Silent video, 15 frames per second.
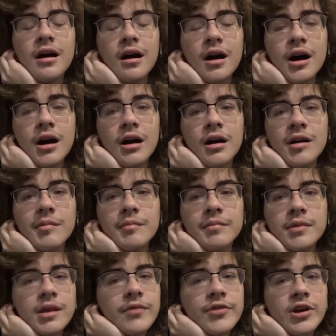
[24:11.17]

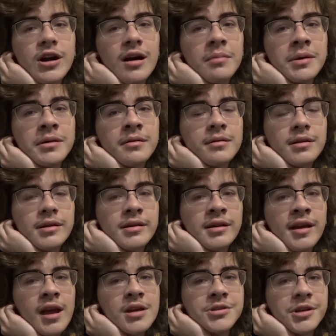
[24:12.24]
Leave a comment
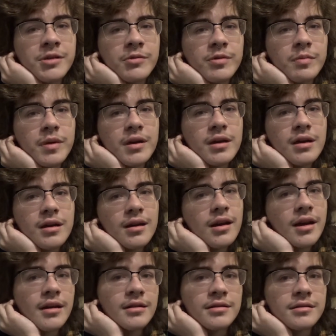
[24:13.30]
engaging with me
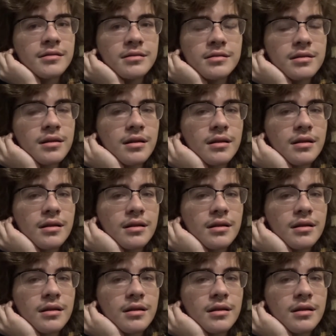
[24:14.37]
and